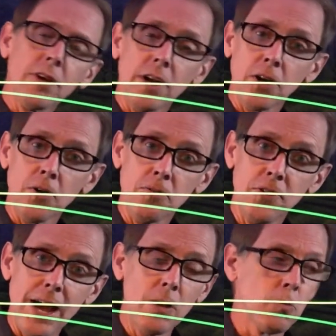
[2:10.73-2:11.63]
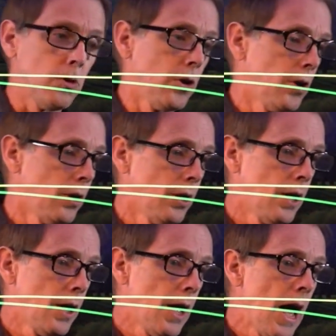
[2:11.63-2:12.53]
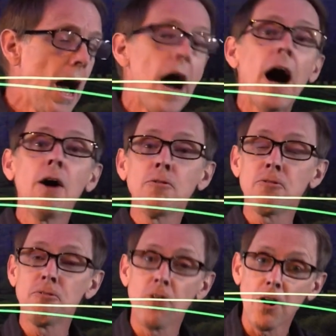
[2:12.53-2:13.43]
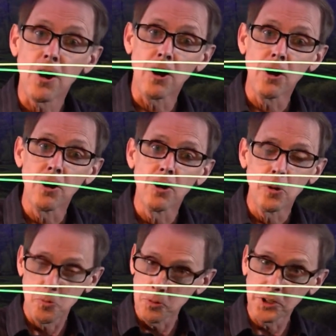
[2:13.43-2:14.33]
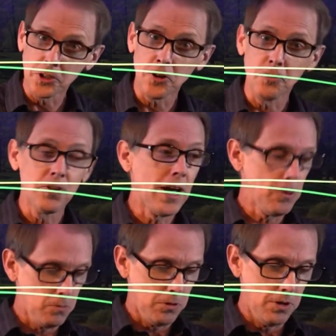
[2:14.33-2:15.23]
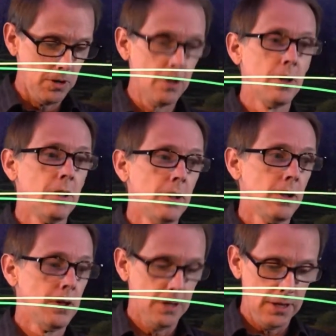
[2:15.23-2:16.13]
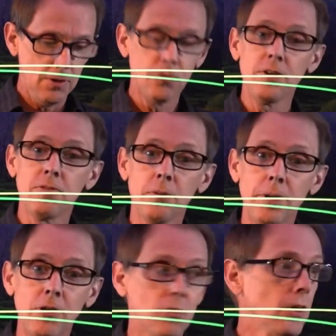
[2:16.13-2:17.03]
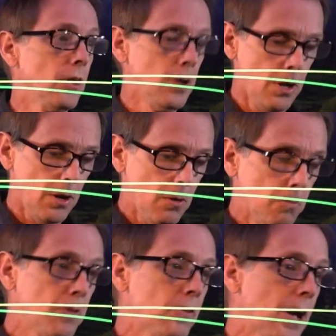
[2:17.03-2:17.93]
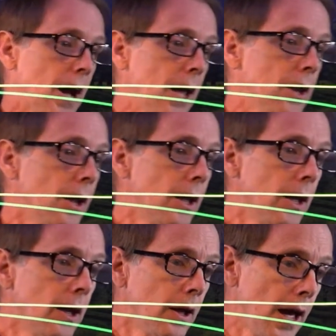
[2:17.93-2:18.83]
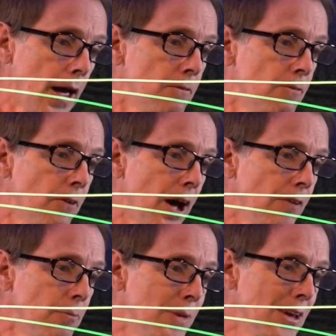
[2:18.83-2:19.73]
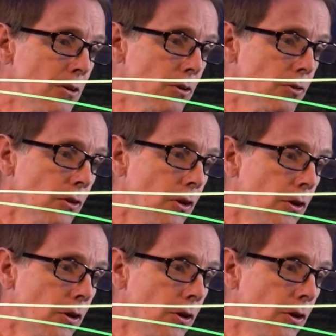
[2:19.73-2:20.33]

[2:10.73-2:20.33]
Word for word: going to curve downward. How far will it curve downward? Here's the information. We've got five meters